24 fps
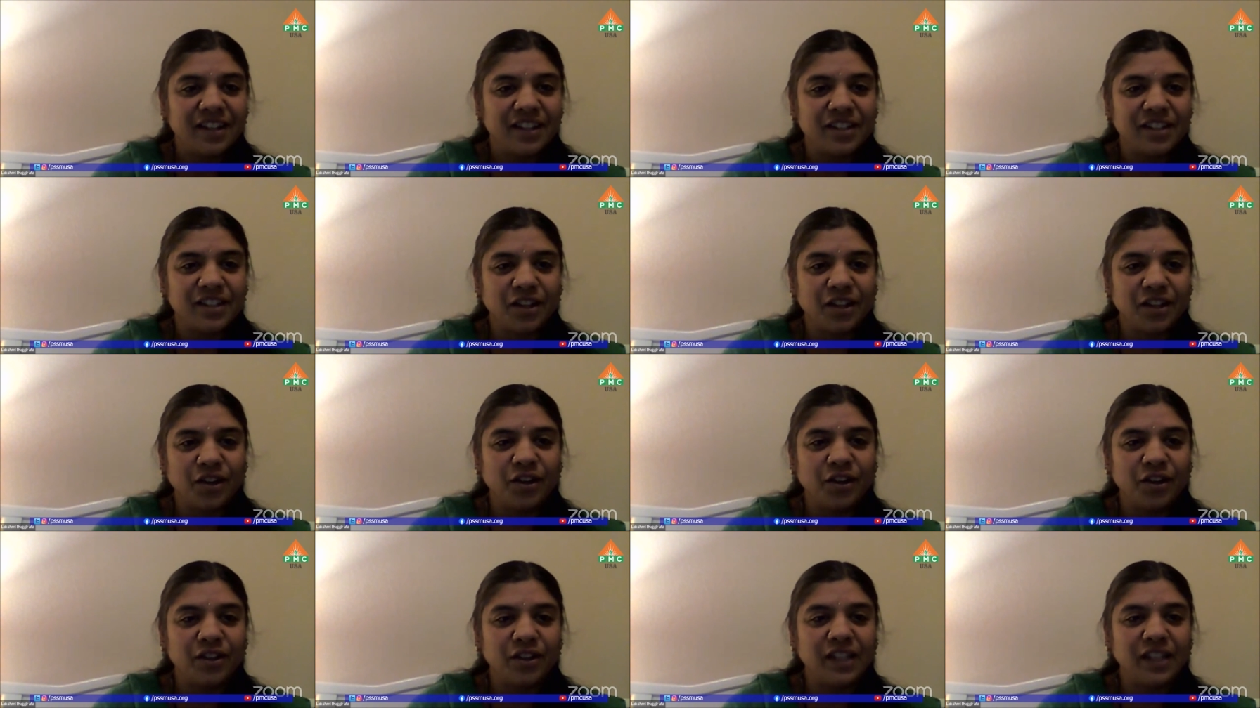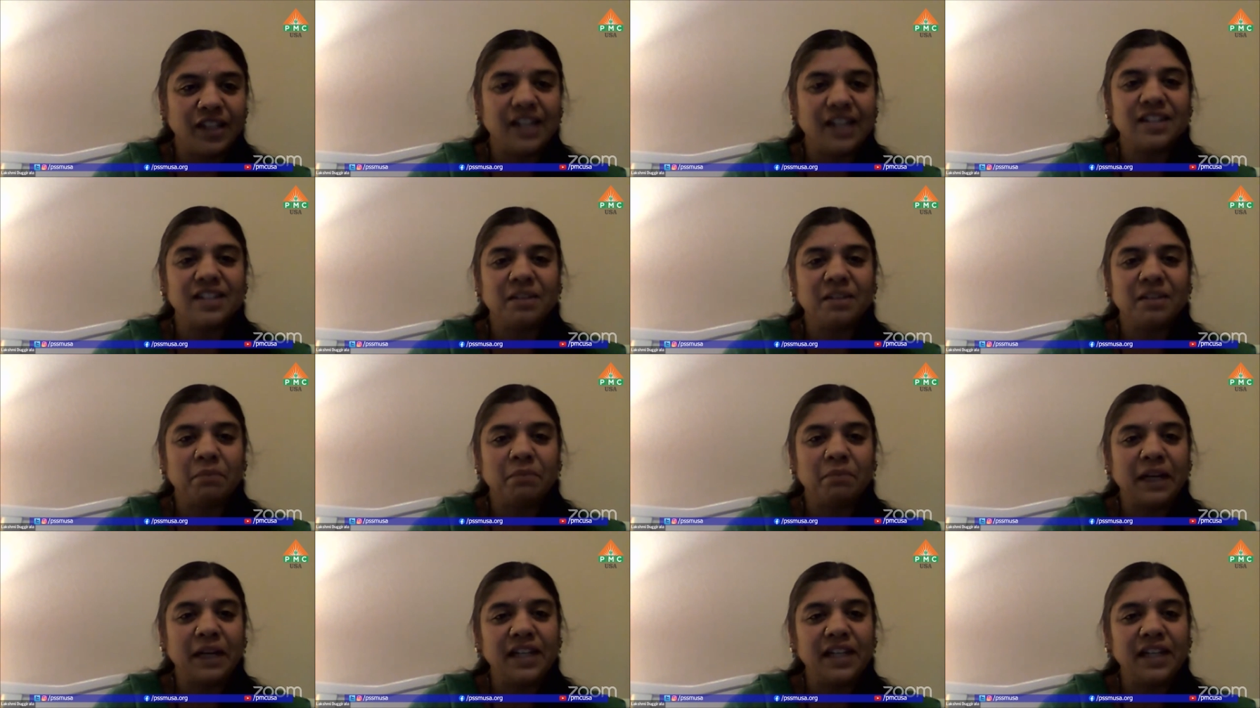So that is a
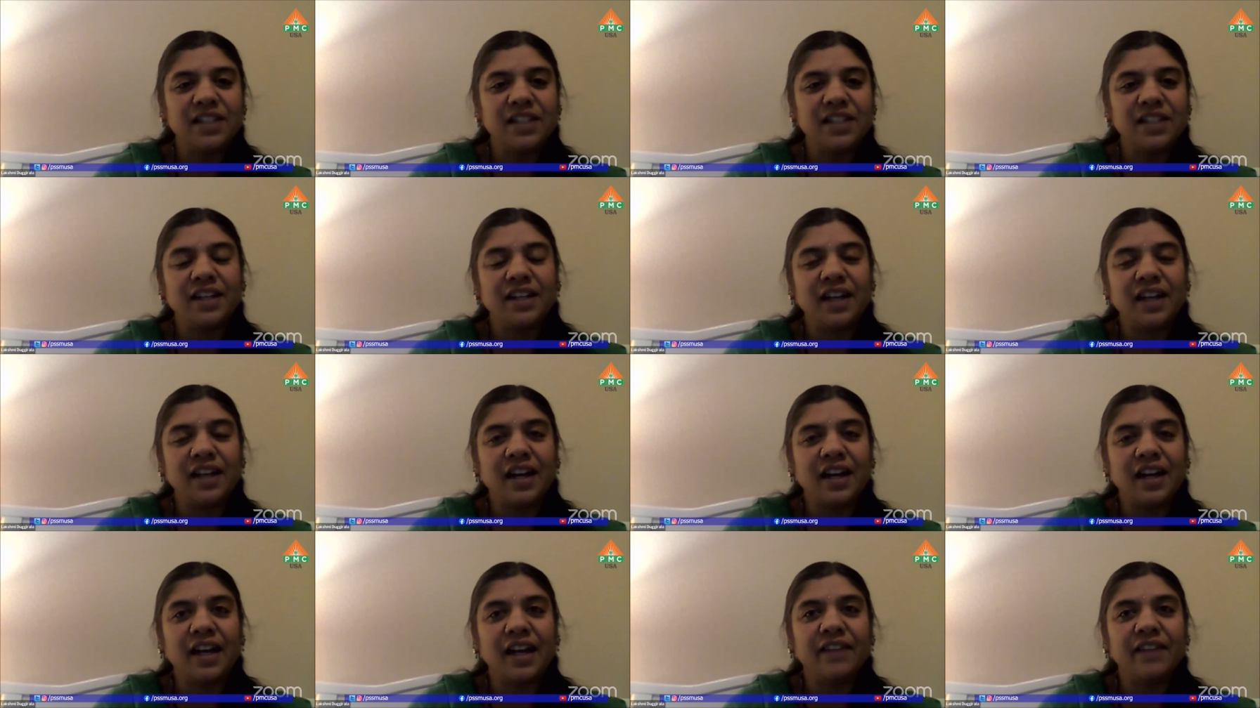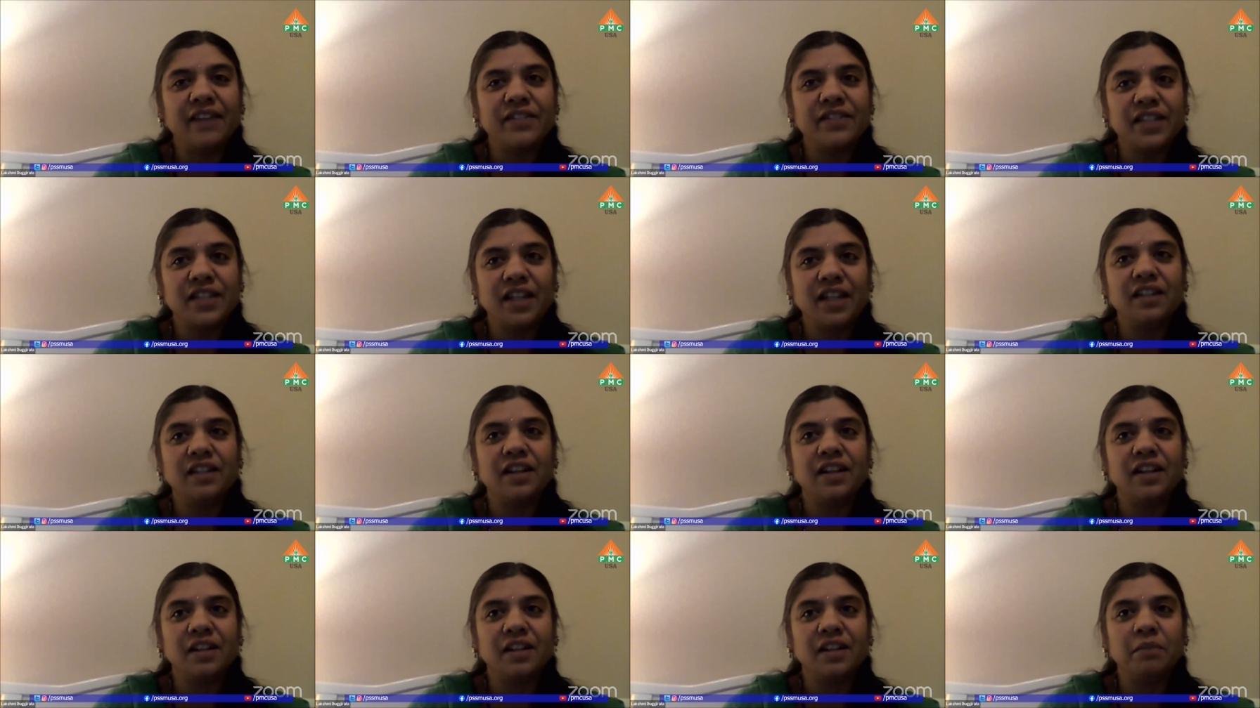mindset. And I have
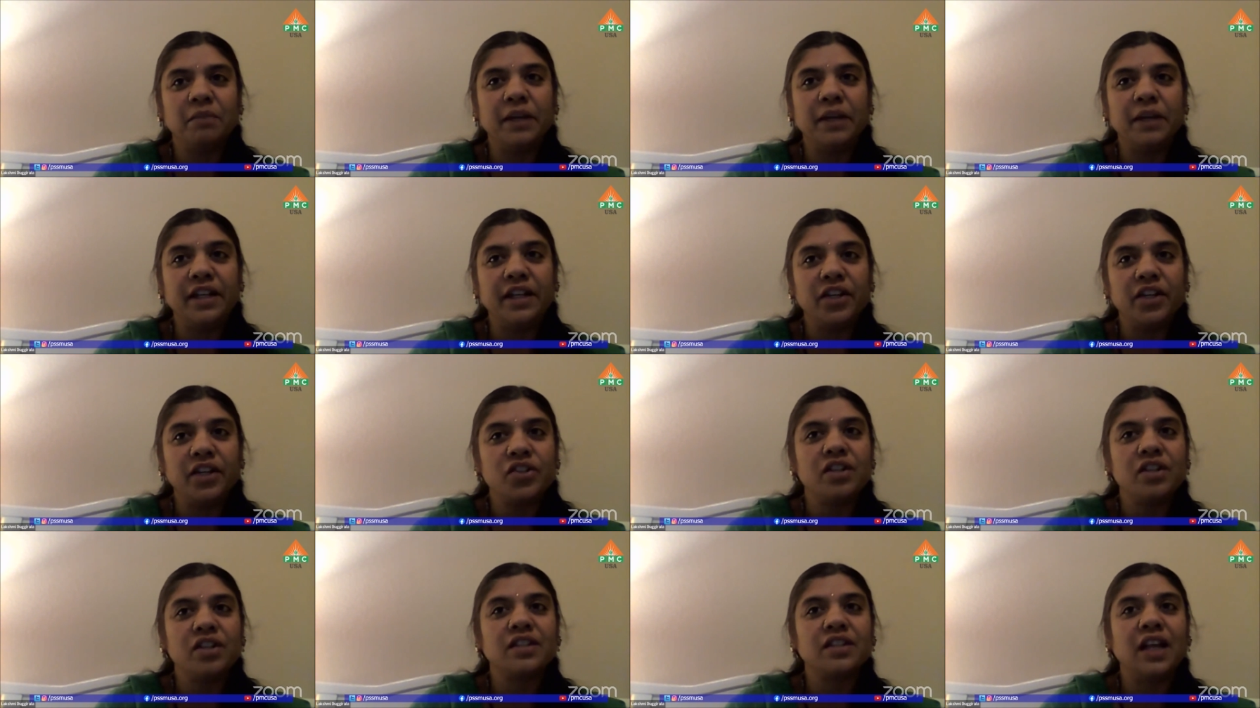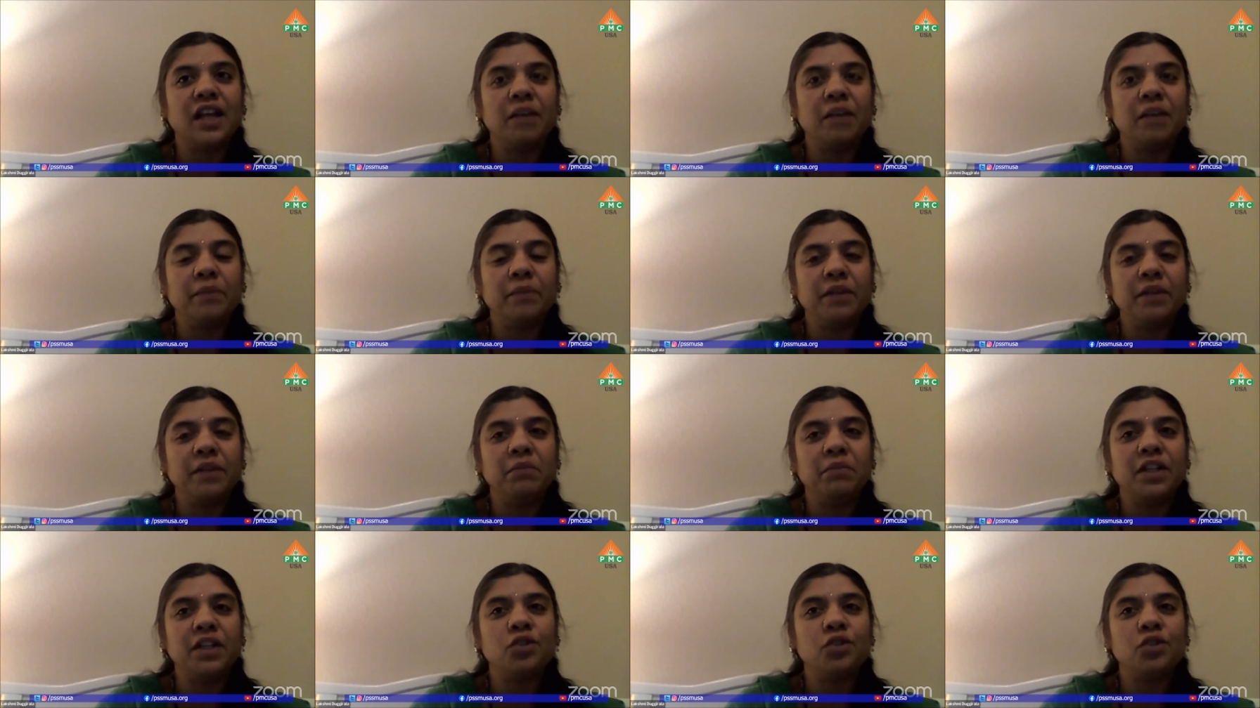seen that the meditation is
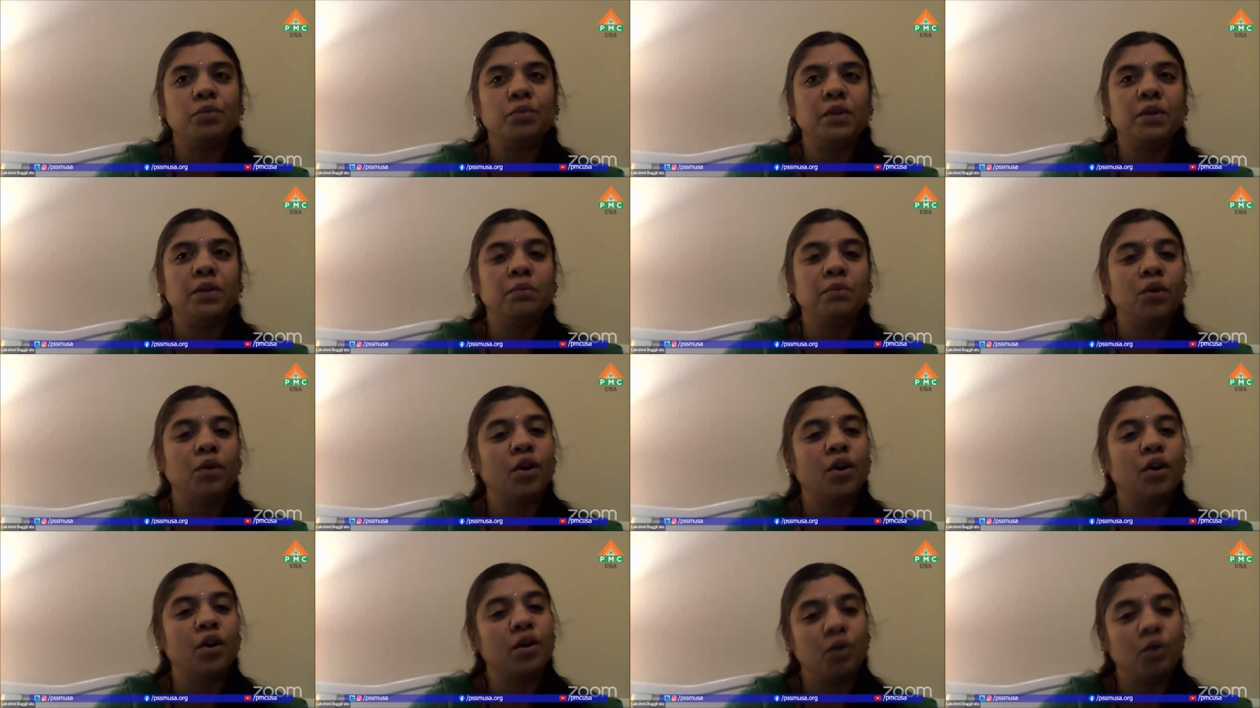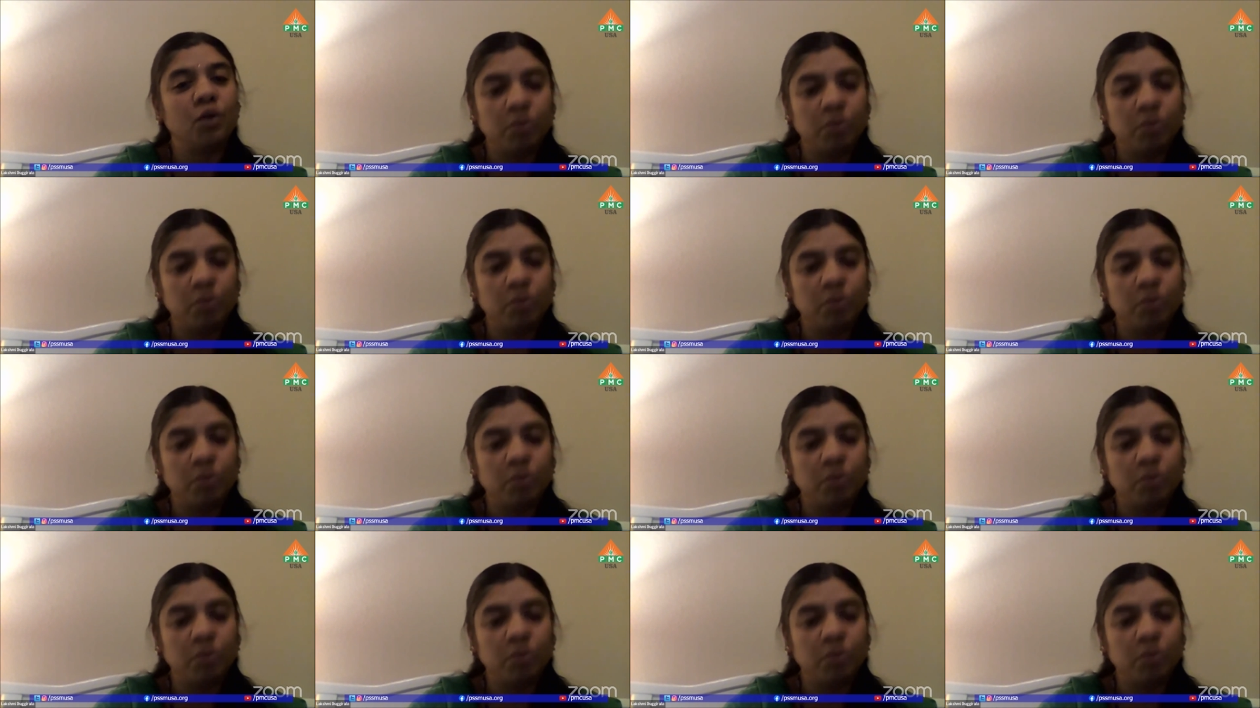helping me to be more